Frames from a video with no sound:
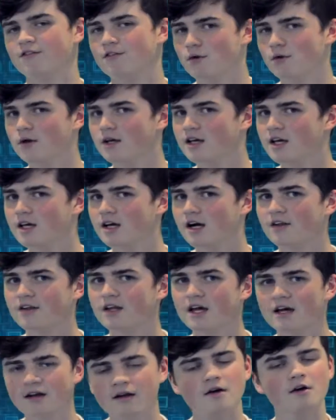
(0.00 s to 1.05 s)
If you can key on
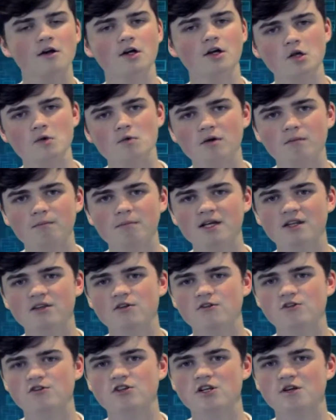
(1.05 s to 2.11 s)
that, you can beat
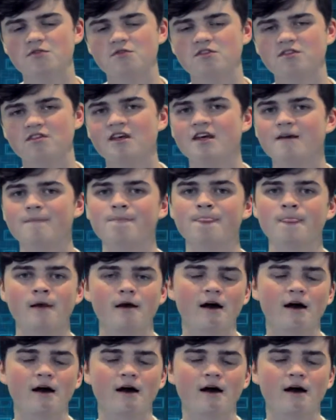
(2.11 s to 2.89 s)
this Chiefs team.